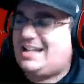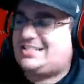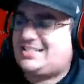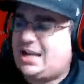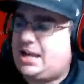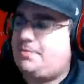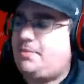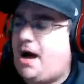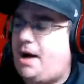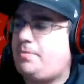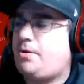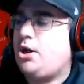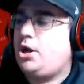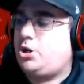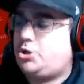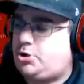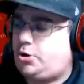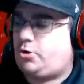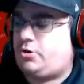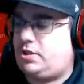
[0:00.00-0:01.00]
him up
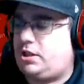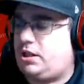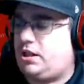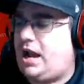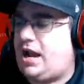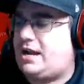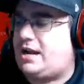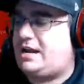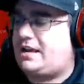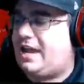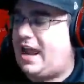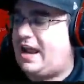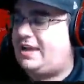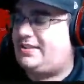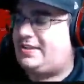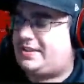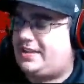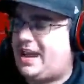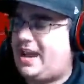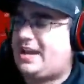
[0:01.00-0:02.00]
short of the line to gain.
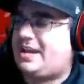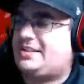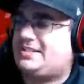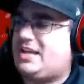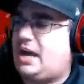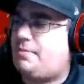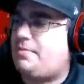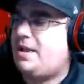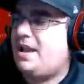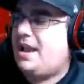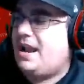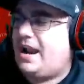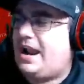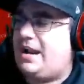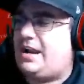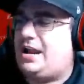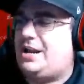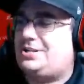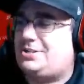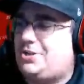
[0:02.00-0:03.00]
The kick is up.
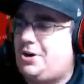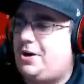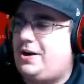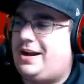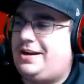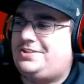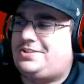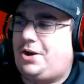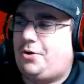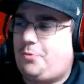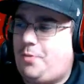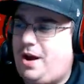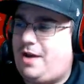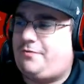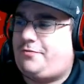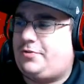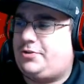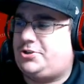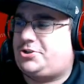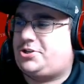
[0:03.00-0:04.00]
It is good. It's a
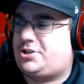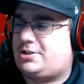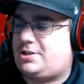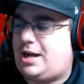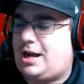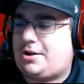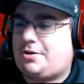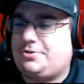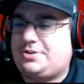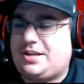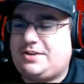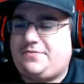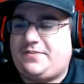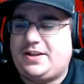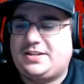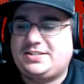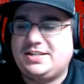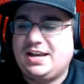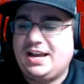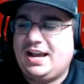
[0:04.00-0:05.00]
win for the Chicago
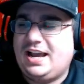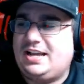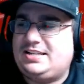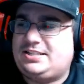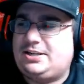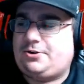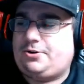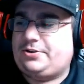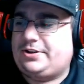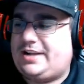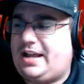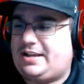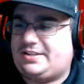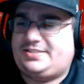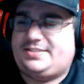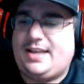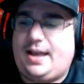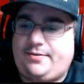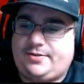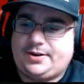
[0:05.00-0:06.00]
defense as they're only down
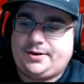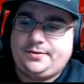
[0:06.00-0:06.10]
7.